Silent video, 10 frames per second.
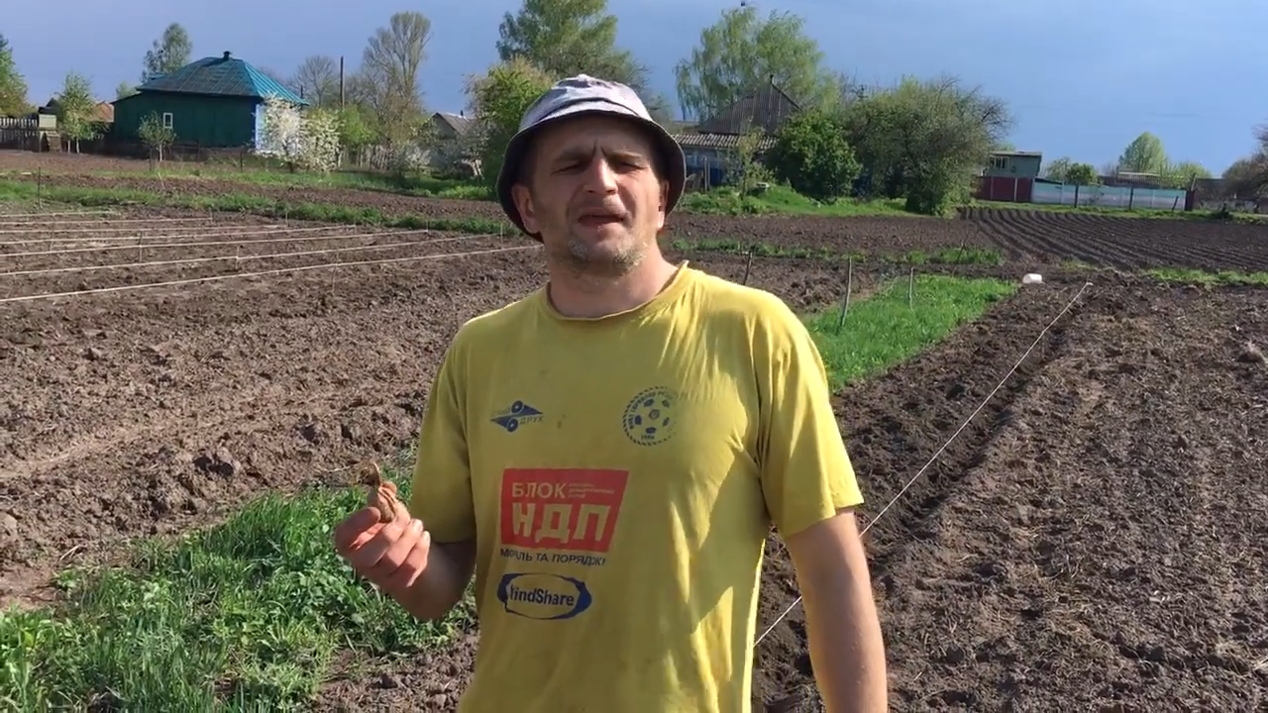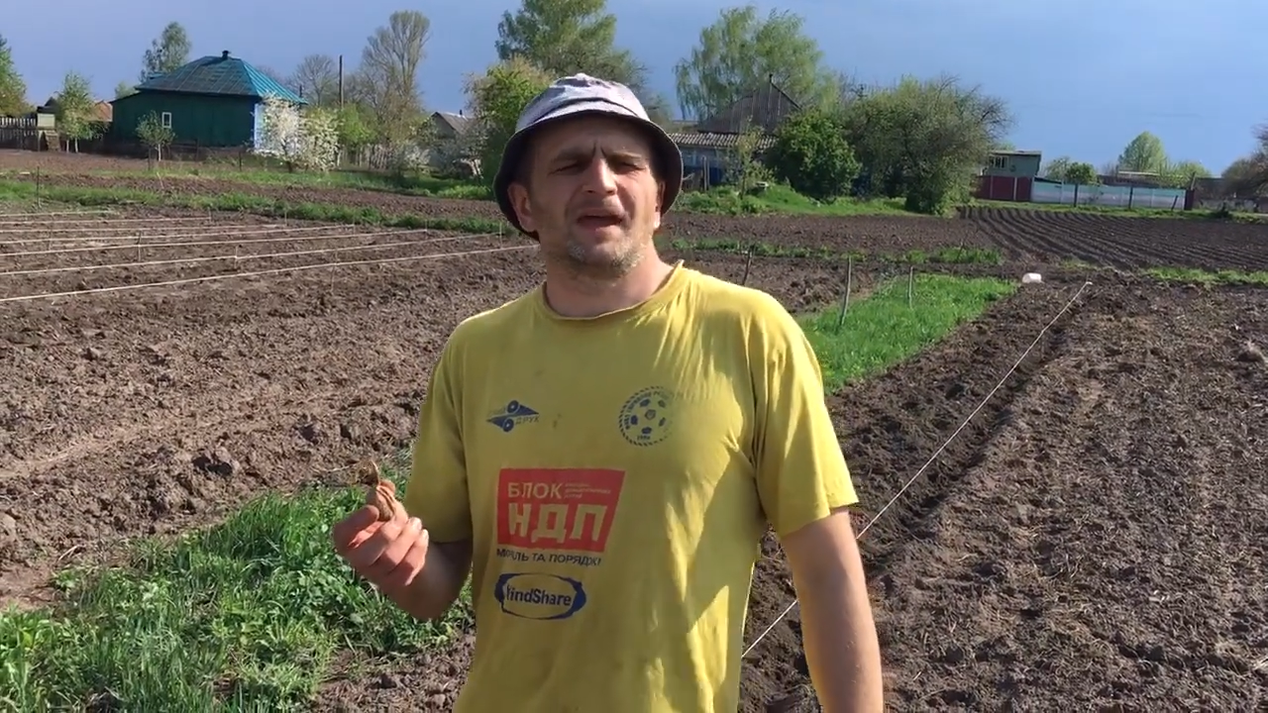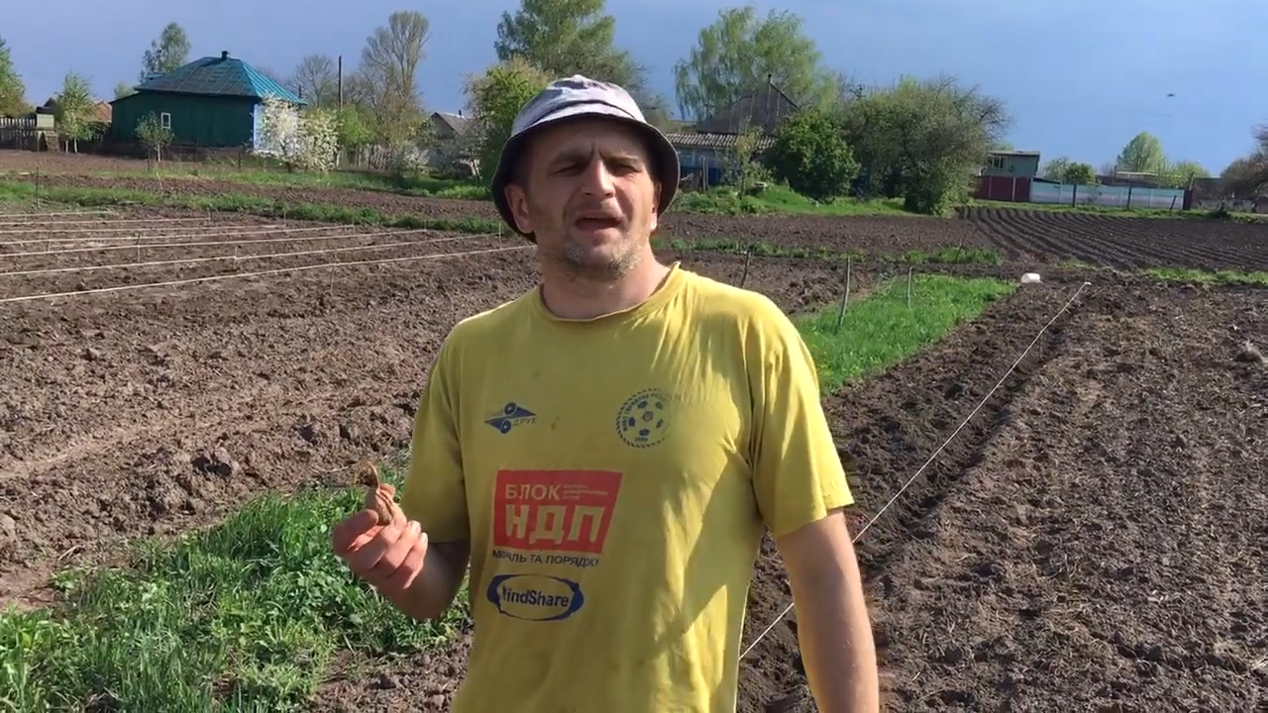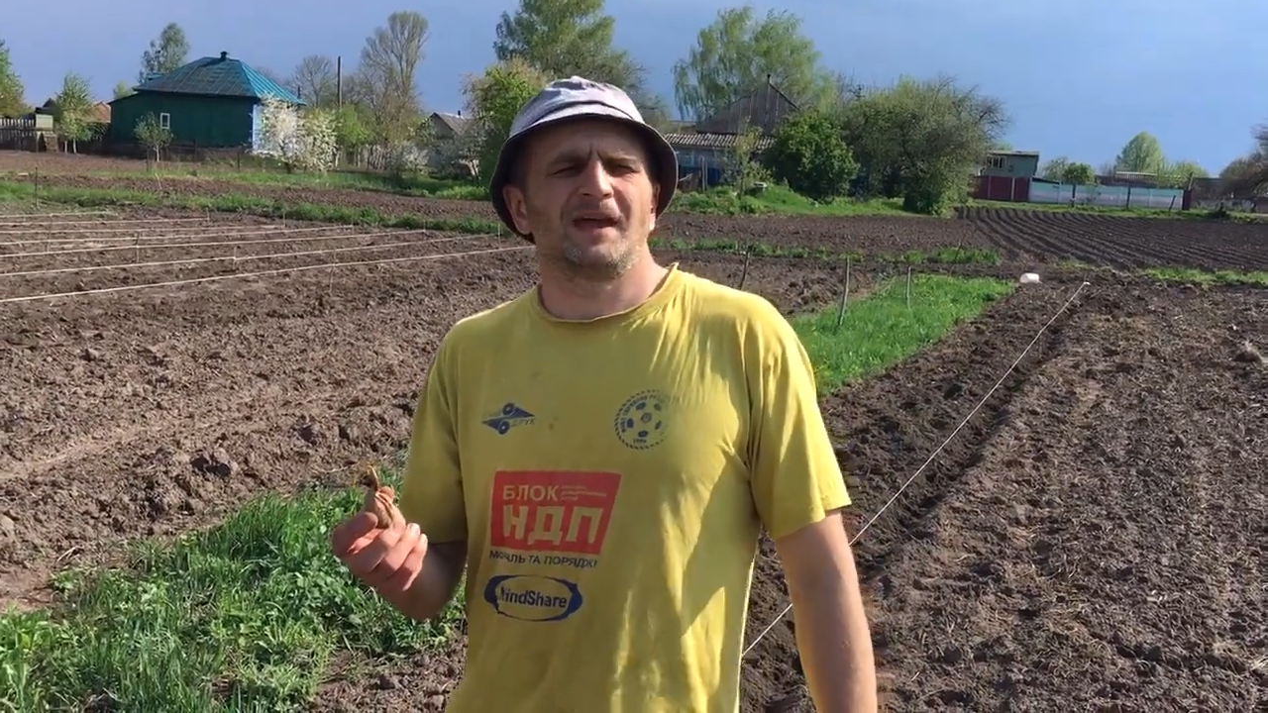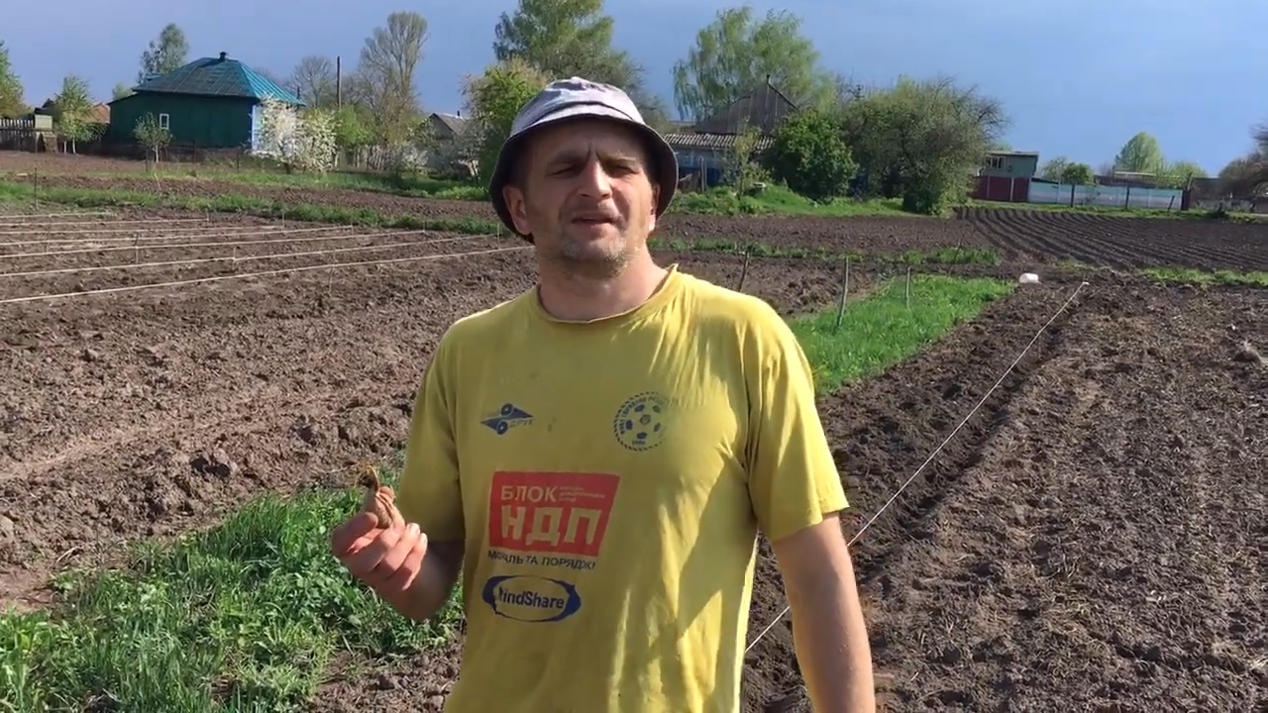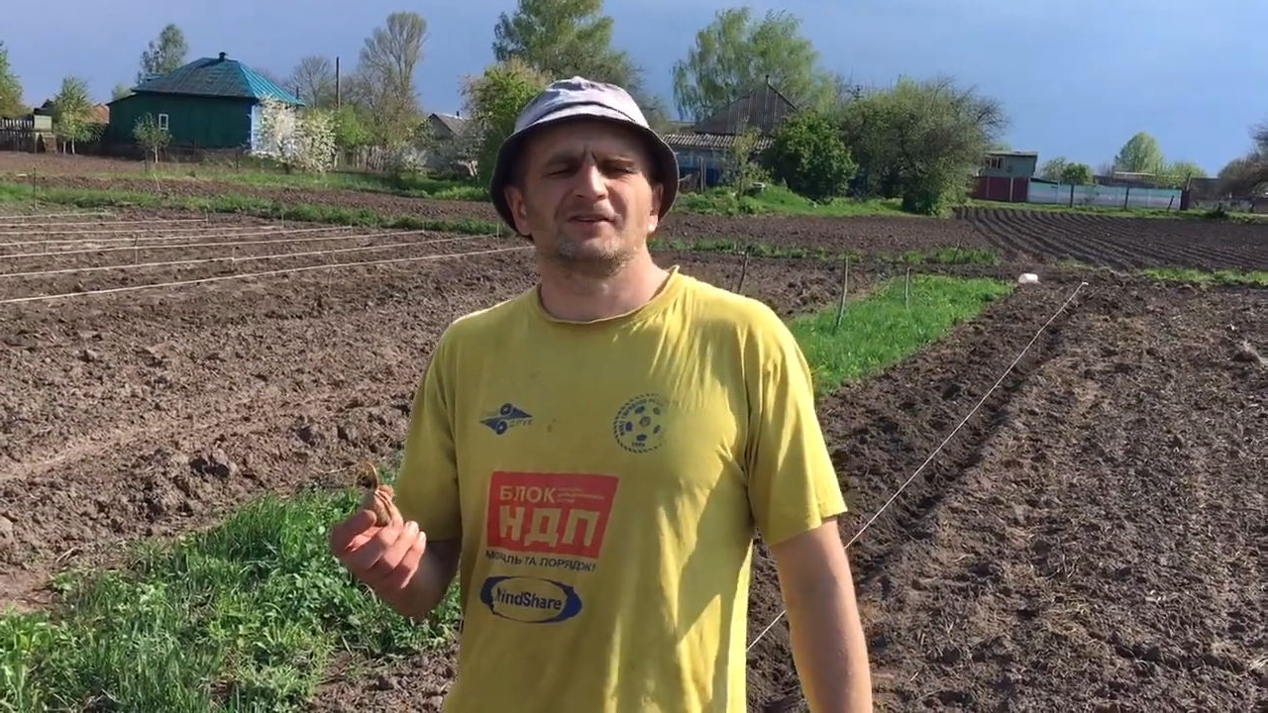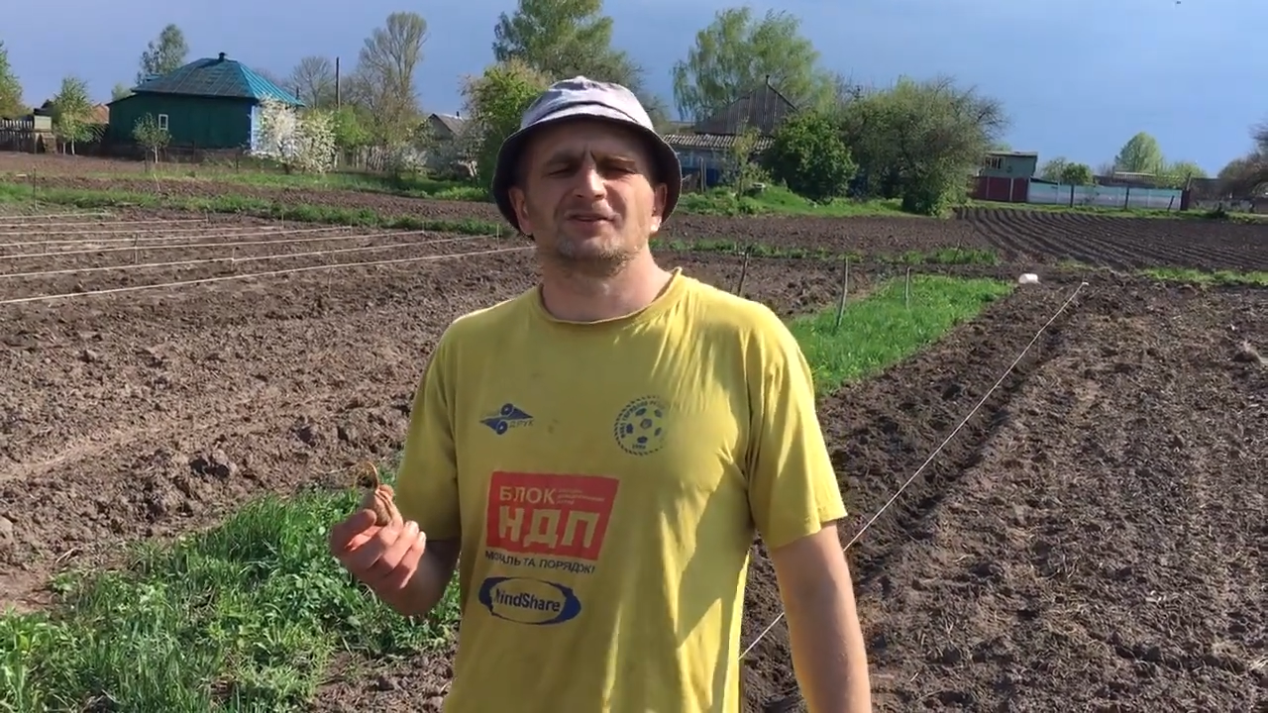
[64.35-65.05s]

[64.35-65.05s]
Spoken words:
and